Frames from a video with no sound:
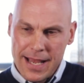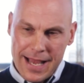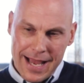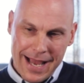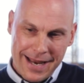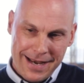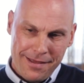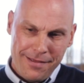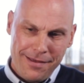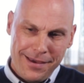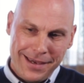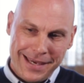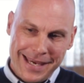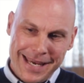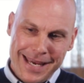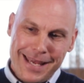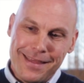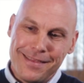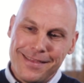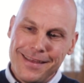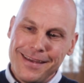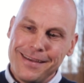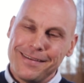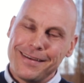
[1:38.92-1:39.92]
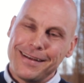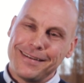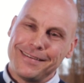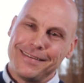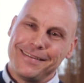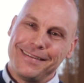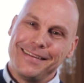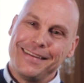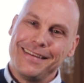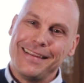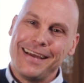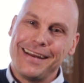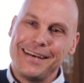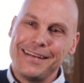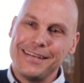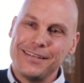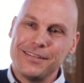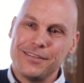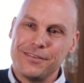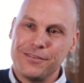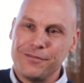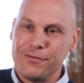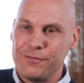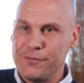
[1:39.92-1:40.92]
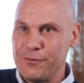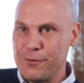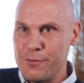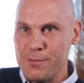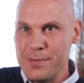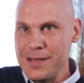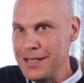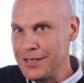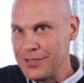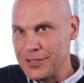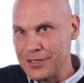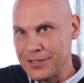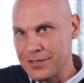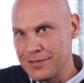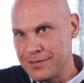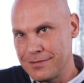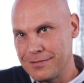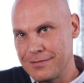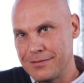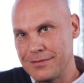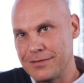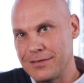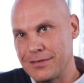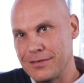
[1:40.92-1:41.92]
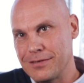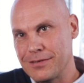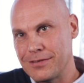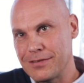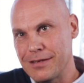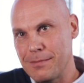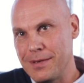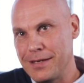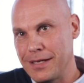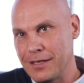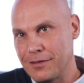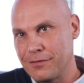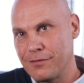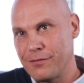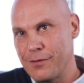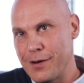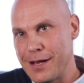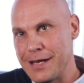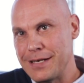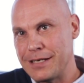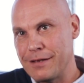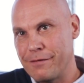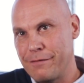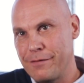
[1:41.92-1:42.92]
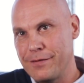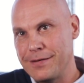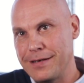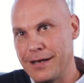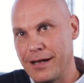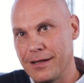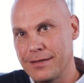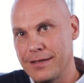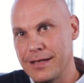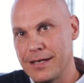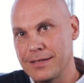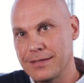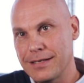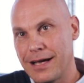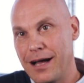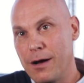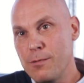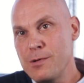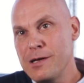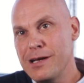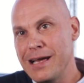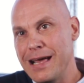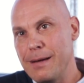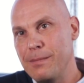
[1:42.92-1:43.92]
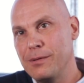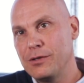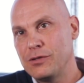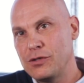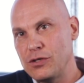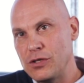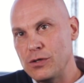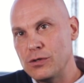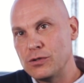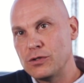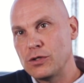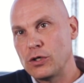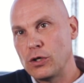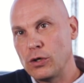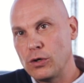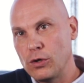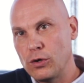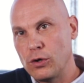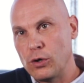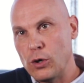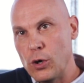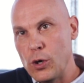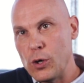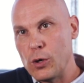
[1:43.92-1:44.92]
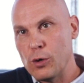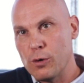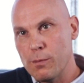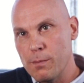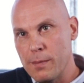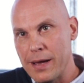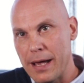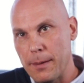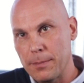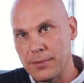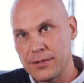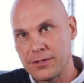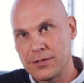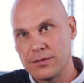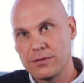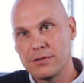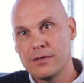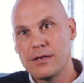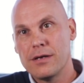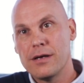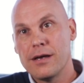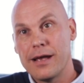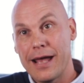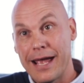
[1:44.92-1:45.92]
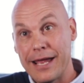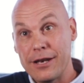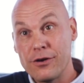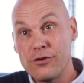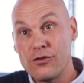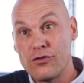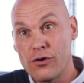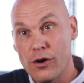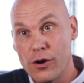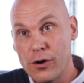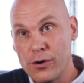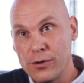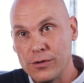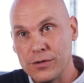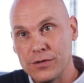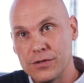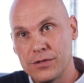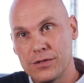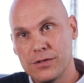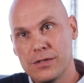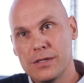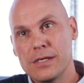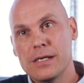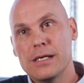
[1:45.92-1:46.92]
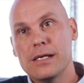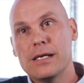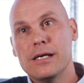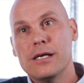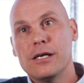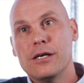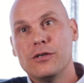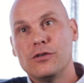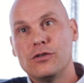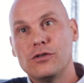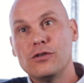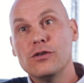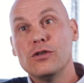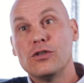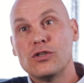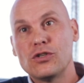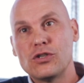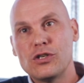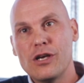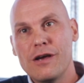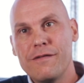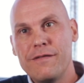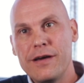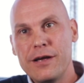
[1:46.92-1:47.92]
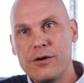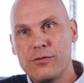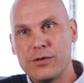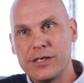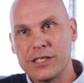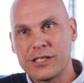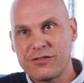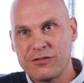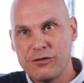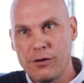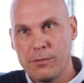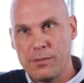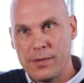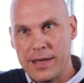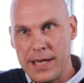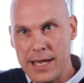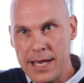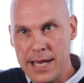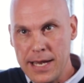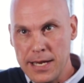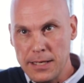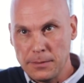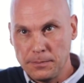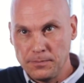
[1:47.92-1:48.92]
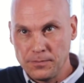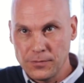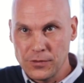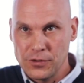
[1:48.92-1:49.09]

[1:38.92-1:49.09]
Another key thing that is, for me, just something that's very different out there is how we are able to use Google Maps and drones to survey risks from the air.